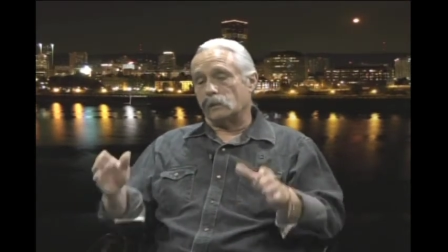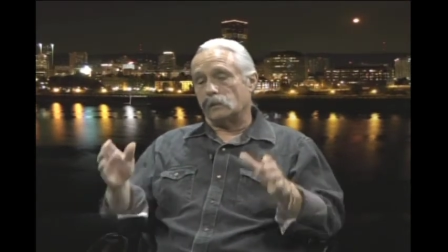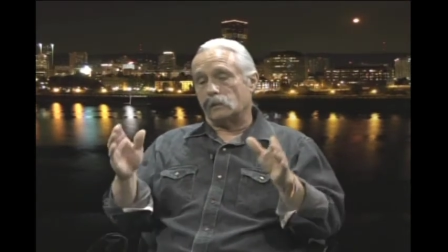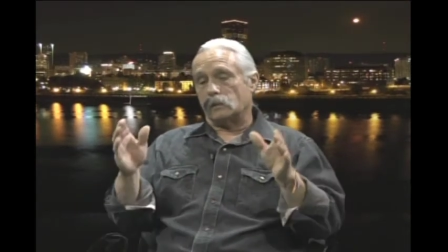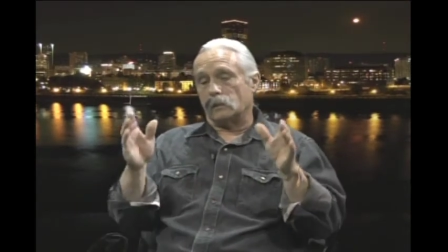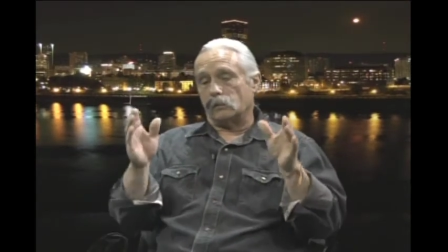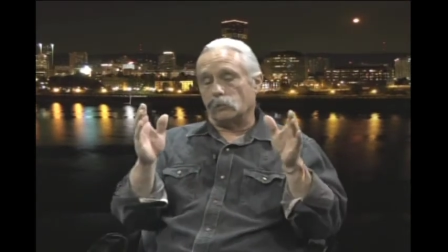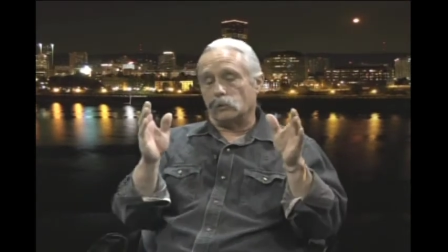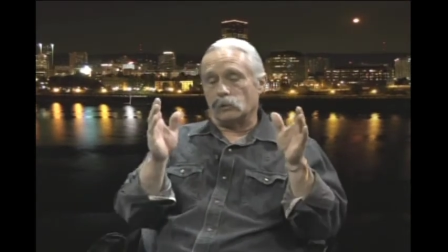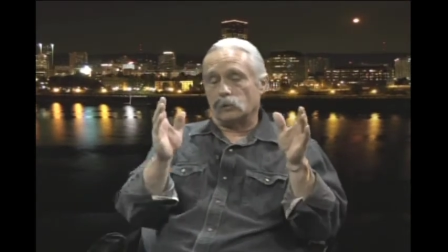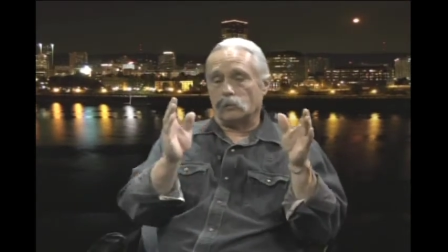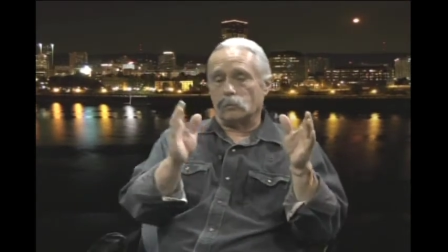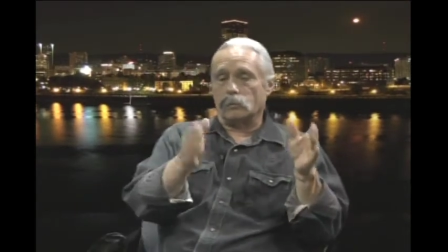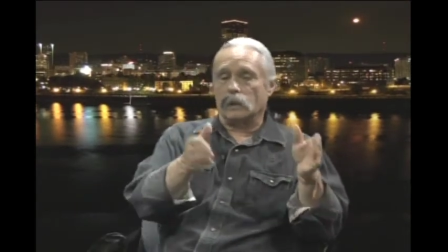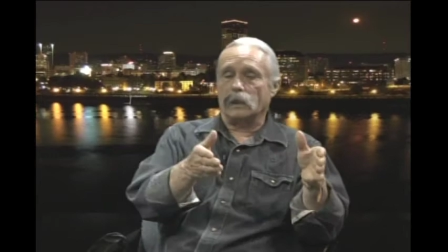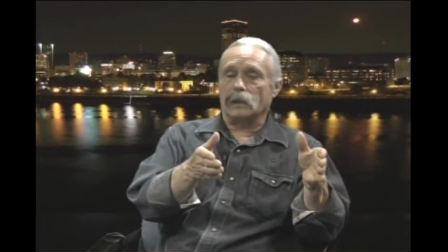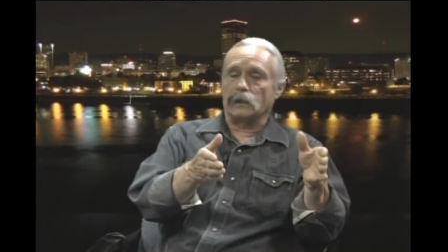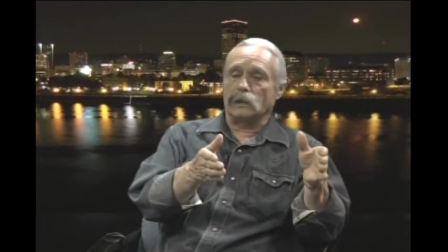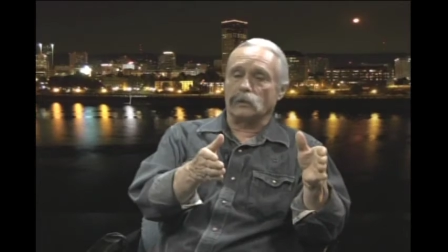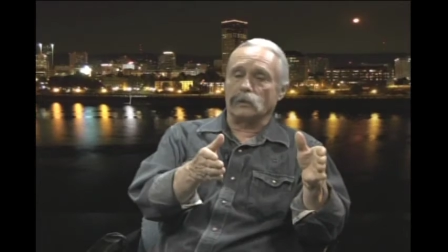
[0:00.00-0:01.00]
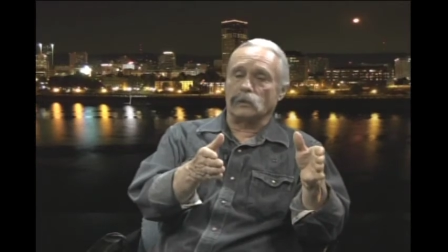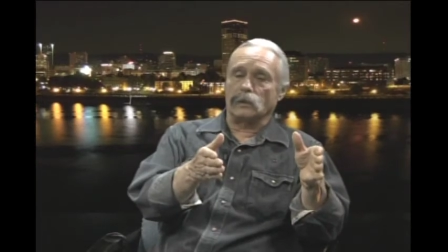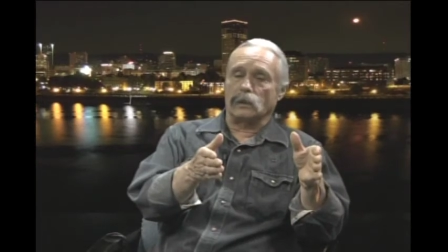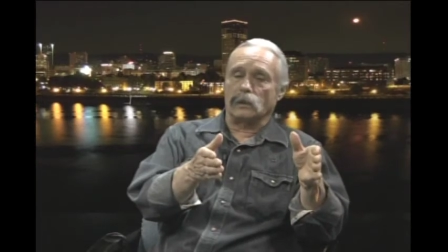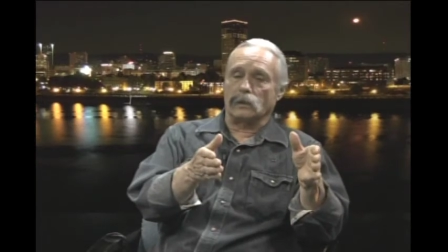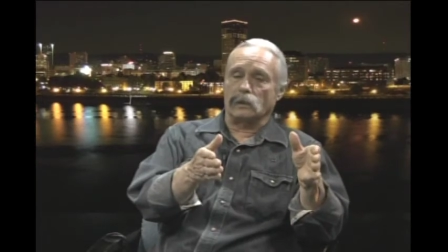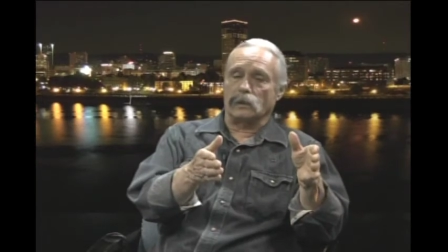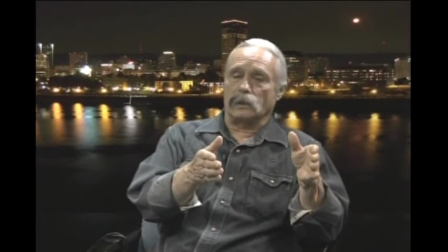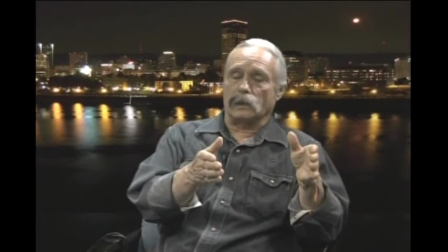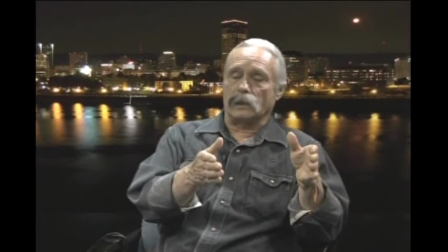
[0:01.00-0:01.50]
it's it was the men in
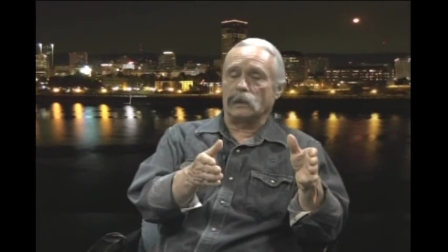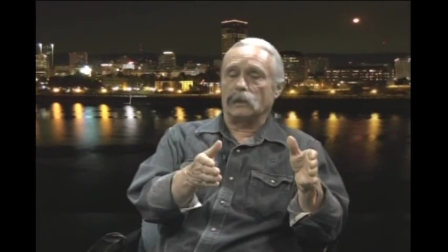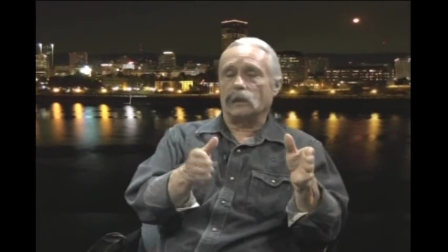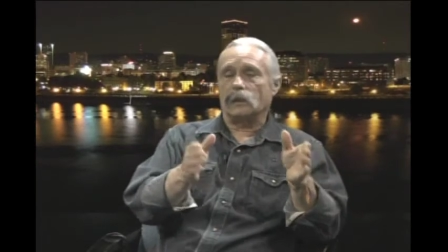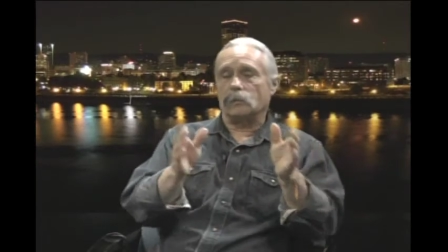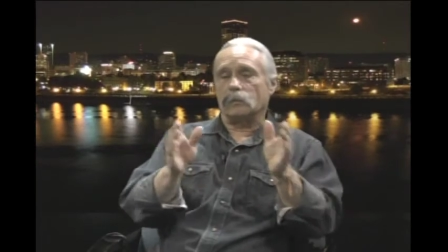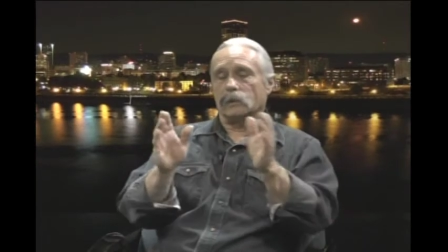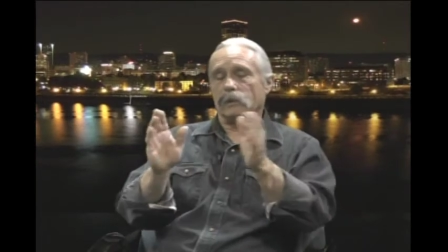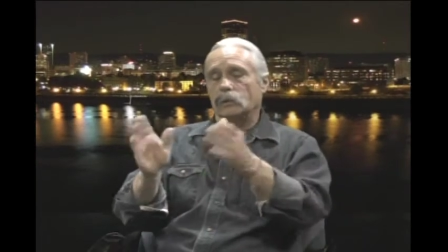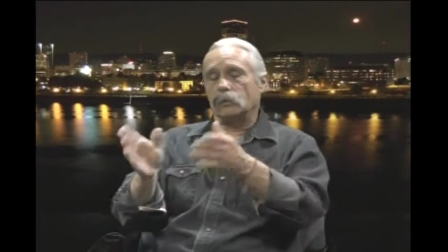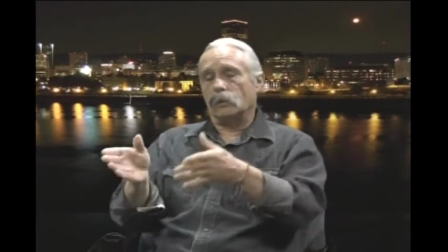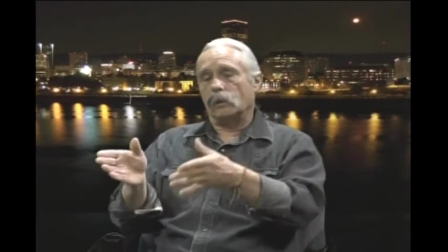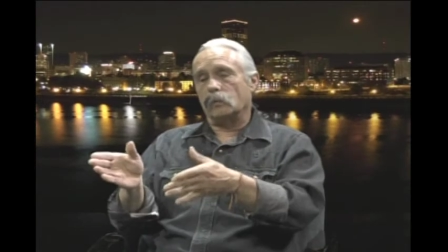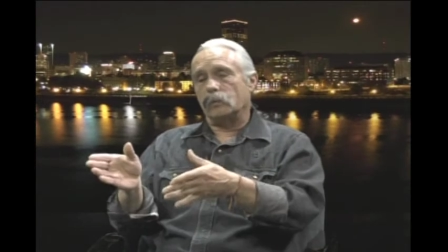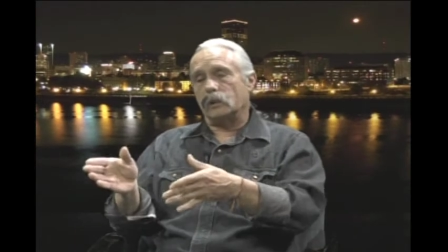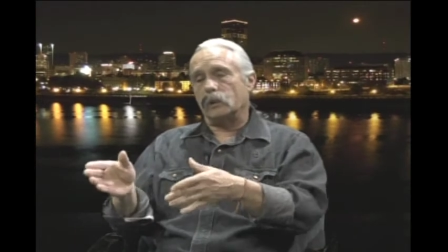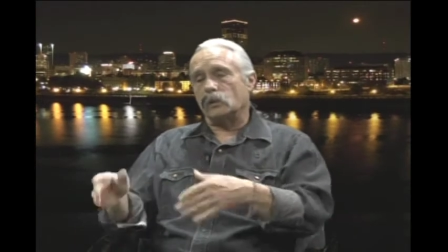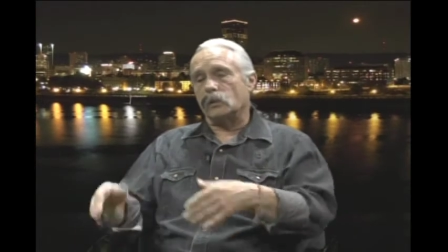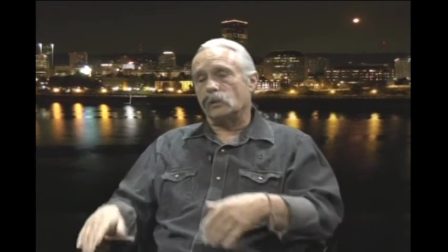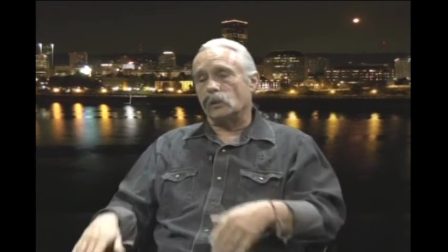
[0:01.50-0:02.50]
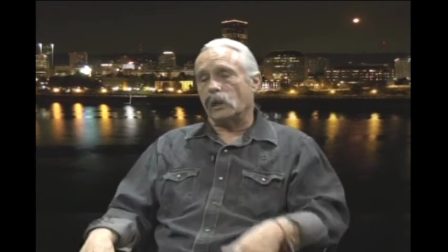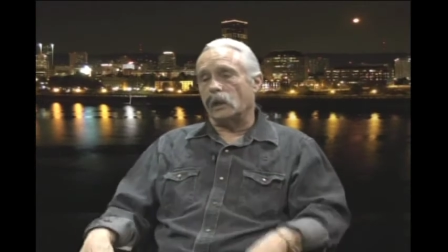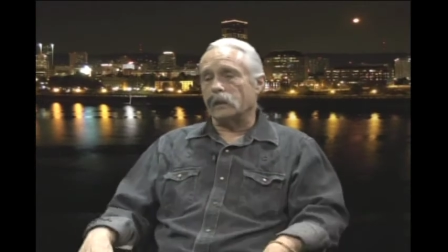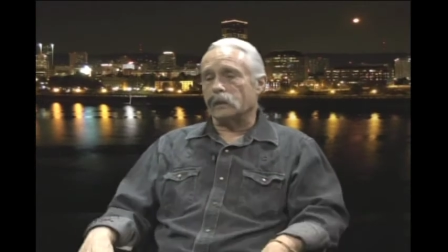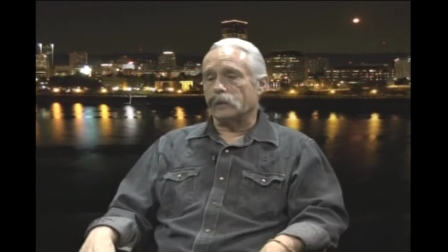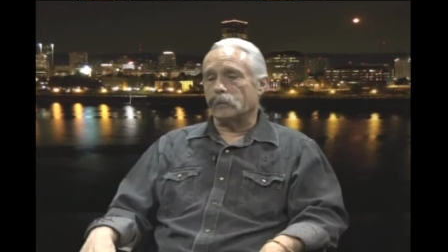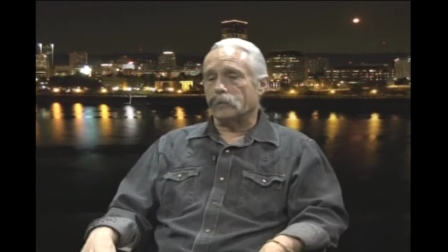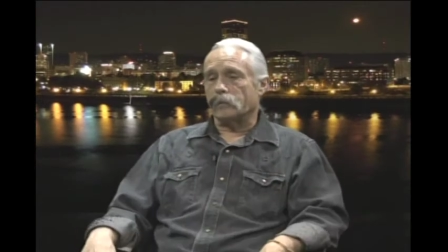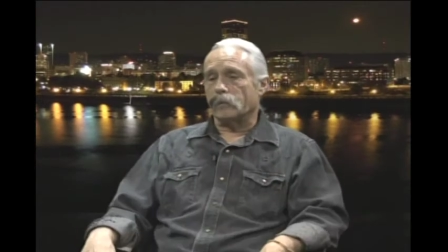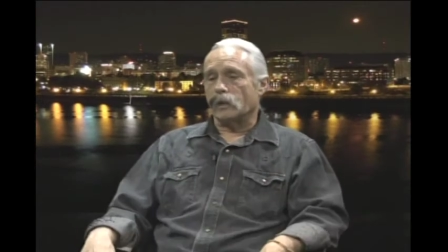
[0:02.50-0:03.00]
in India, but the women in
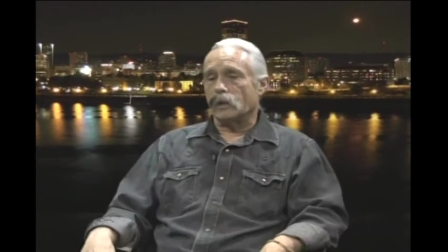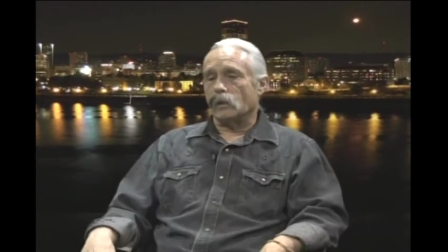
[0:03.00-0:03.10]
China,